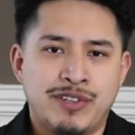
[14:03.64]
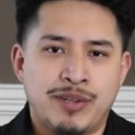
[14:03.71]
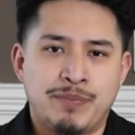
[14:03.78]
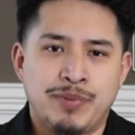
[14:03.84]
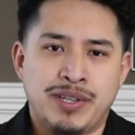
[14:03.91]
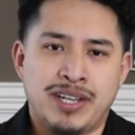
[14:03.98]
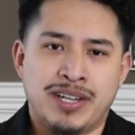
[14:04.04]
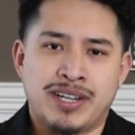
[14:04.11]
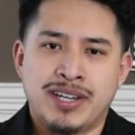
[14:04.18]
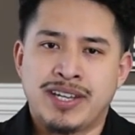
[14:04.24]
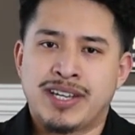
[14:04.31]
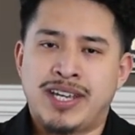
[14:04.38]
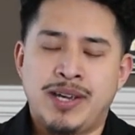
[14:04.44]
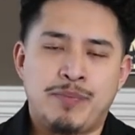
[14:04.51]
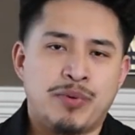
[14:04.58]
up yet.
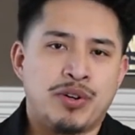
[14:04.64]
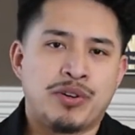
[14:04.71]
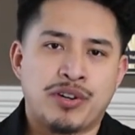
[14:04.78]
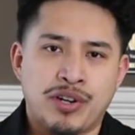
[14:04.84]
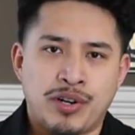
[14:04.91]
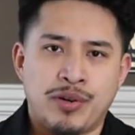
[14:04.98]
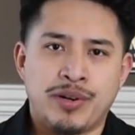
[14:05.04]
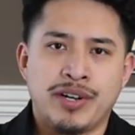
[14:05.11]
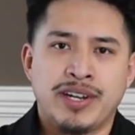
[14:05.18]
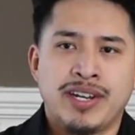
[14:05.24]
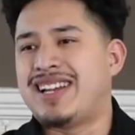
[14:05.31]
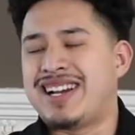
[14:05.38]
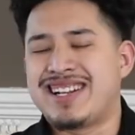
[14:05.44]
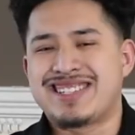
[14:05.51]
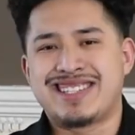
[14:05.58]
Keep on going.
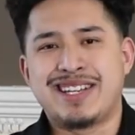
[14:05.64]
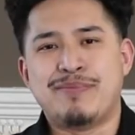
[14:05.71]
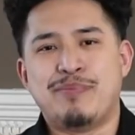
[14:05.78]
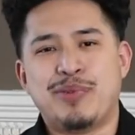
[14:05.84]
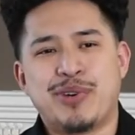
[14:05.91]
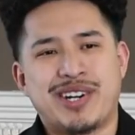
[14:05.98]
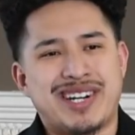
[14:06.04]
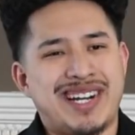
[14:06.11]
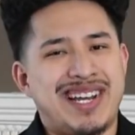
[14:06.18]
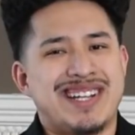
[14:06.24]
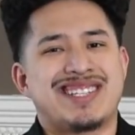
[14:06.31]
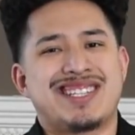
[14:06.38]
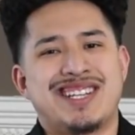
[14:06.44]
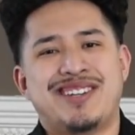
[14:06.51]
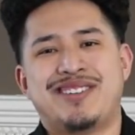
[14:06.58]
Like I said, build a
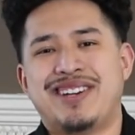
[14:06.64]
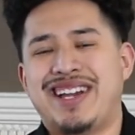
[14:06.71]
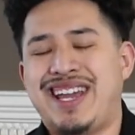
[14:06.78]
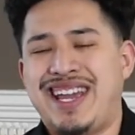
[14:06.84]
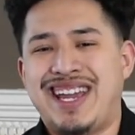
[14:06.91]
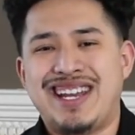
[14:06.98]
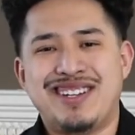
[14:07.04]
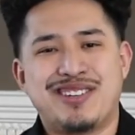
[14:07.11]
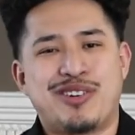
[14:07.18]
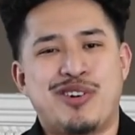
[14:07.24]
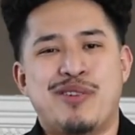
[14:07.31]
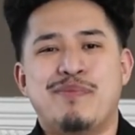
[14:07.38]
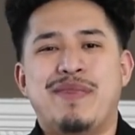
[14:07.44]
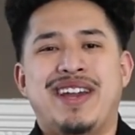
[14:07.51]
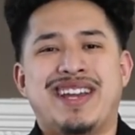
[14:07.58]
clientele, and you're
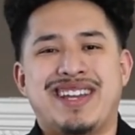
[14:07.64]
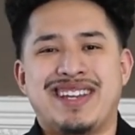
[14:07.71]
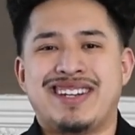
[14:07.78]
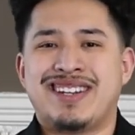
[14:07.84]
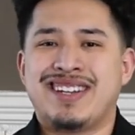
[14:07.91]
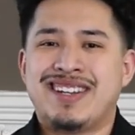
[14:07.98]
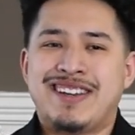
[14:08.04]
going to make it.